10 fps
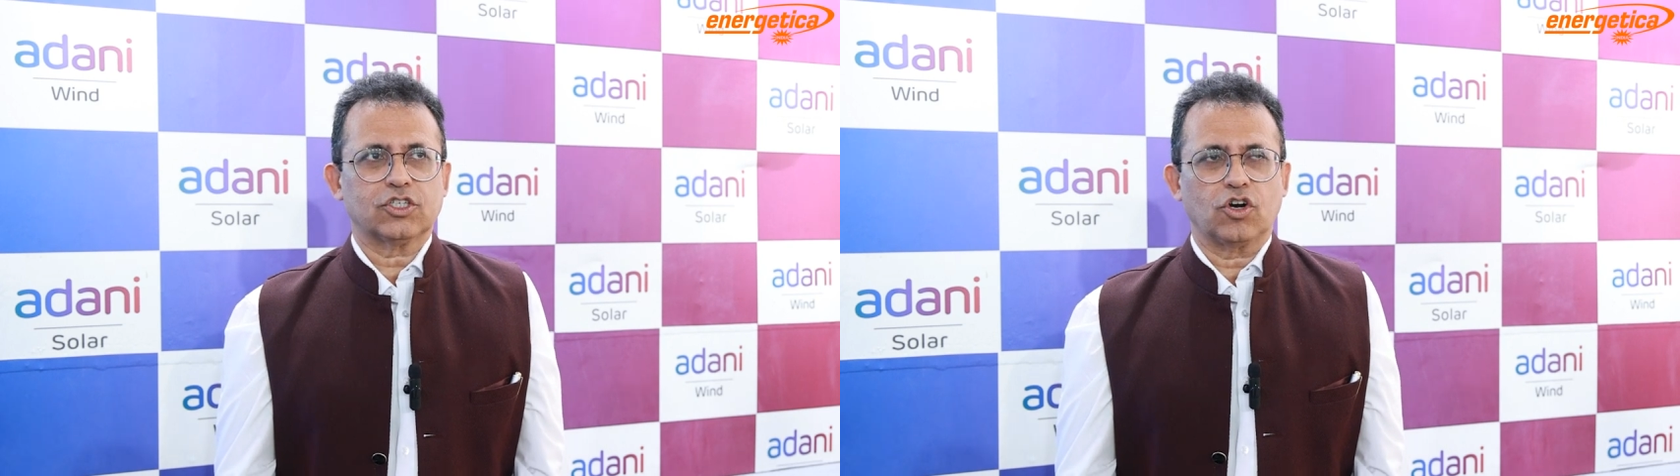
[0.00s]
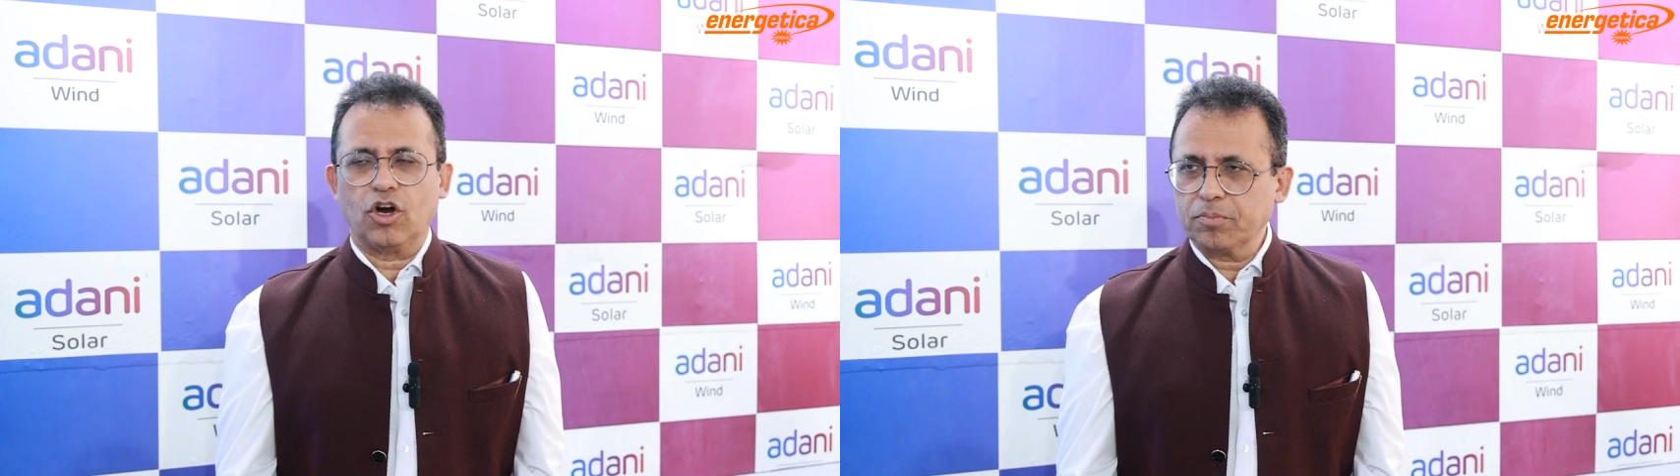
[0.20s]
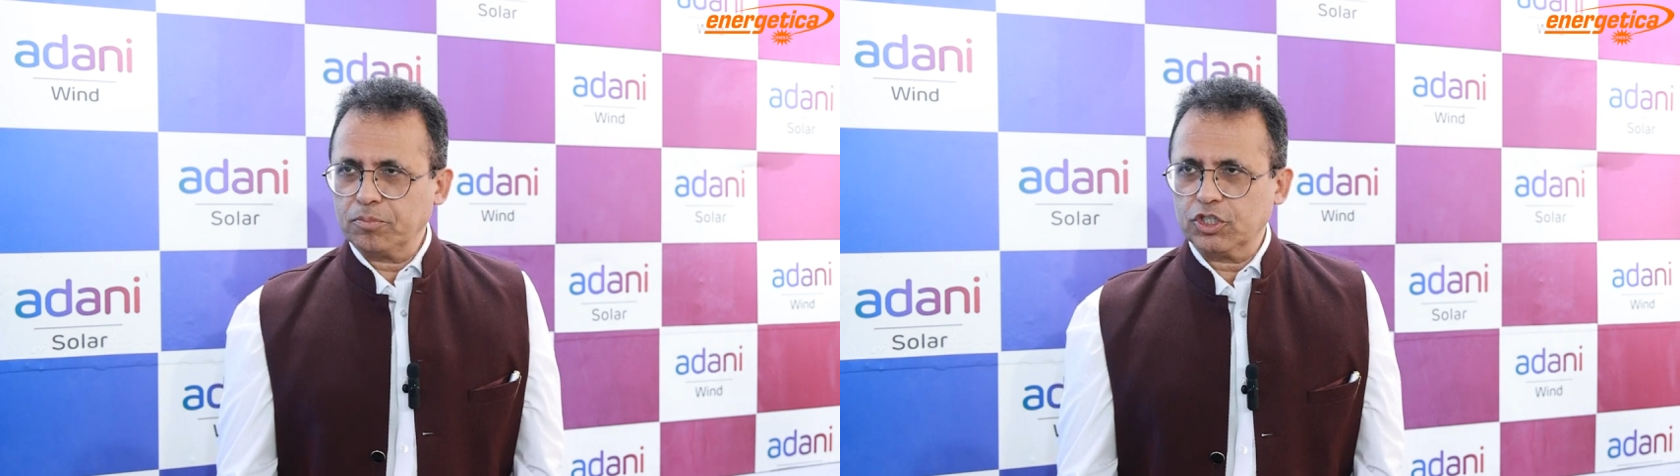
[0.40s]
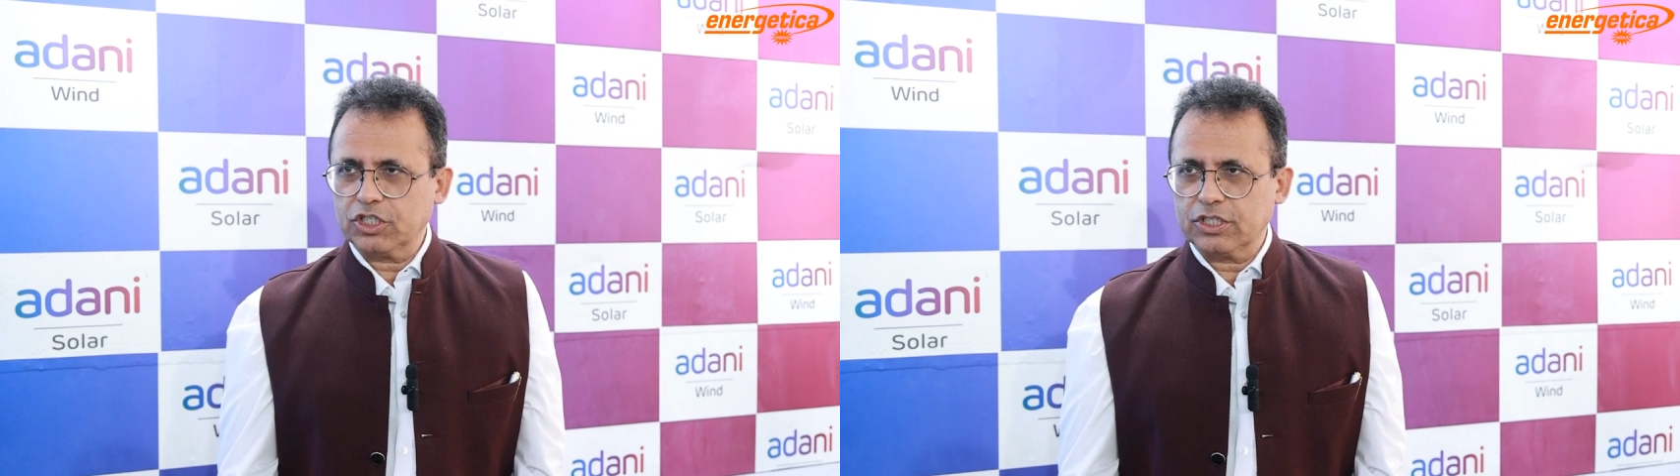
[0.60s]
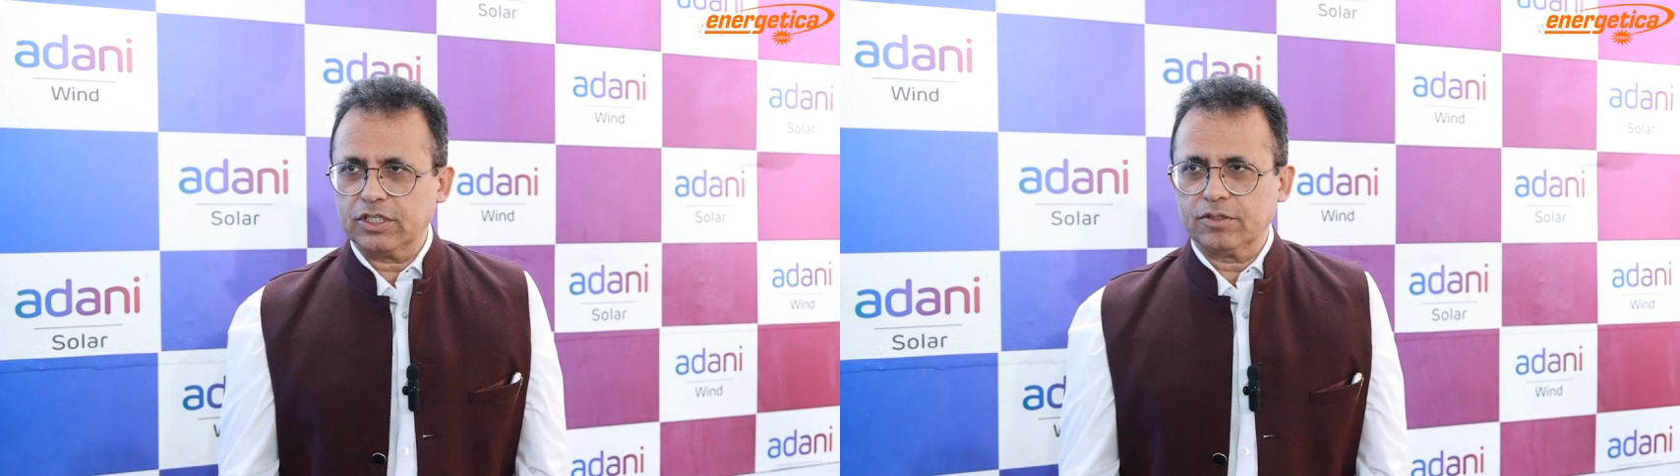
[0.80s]
strong
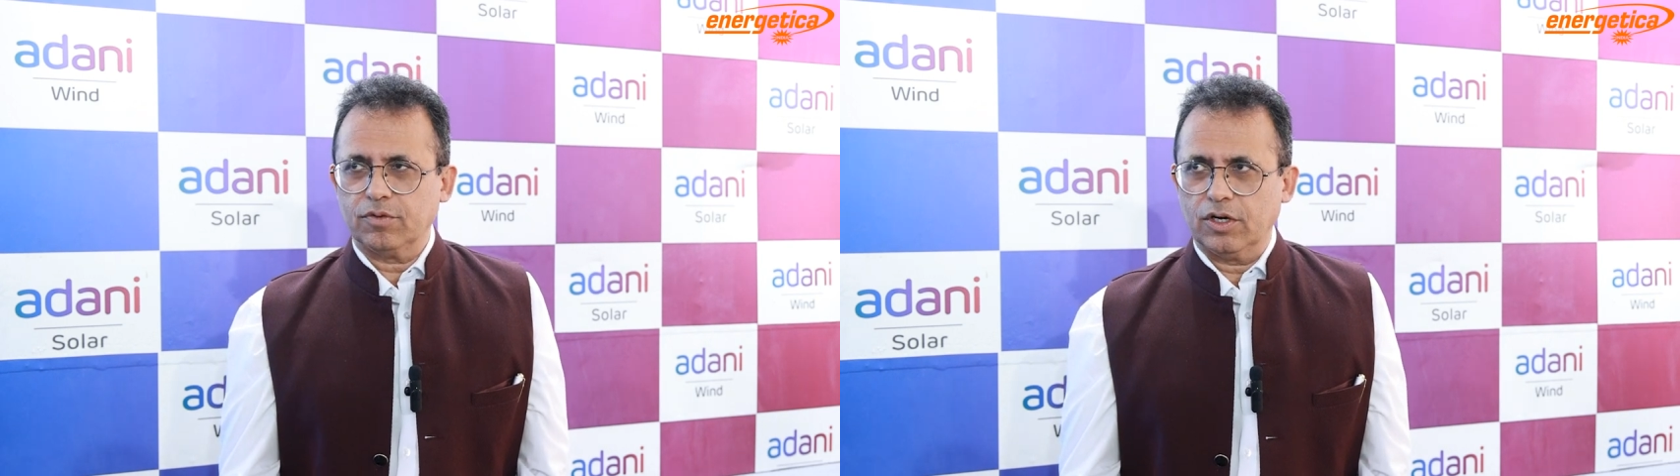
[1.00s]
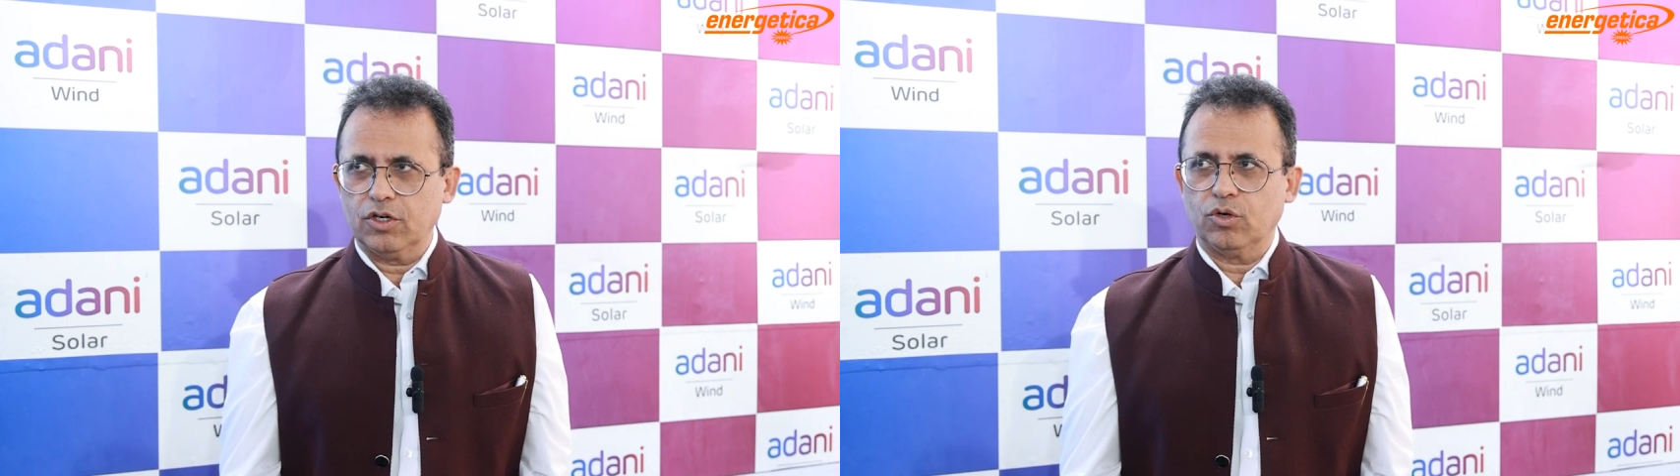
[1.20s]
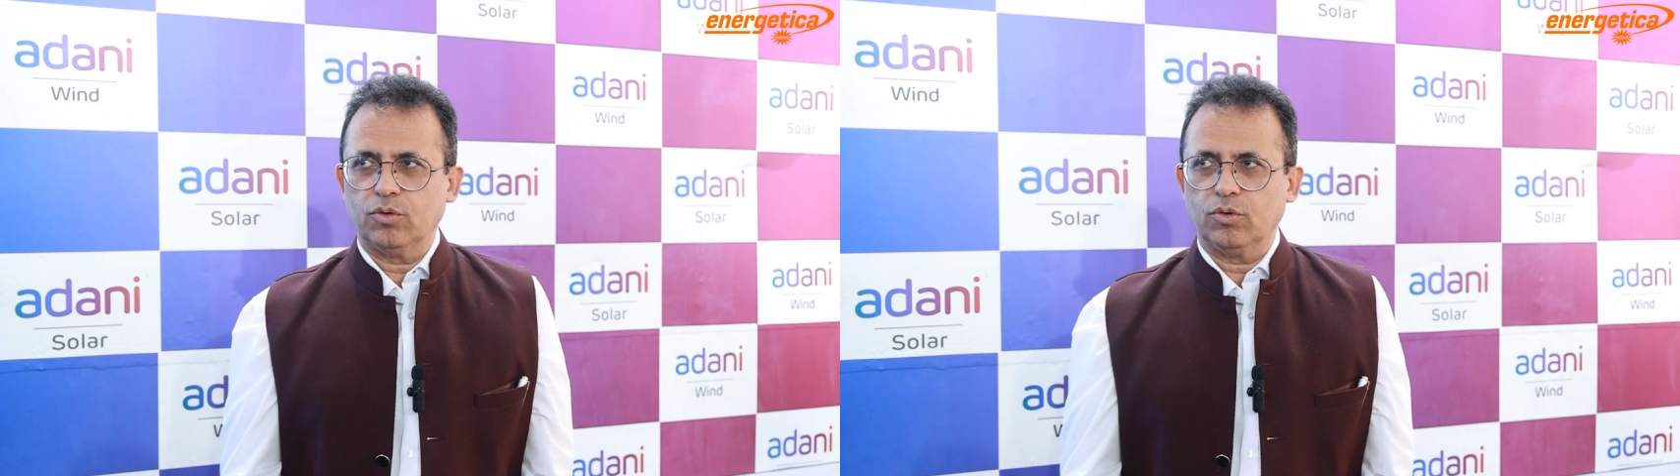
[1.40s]
position world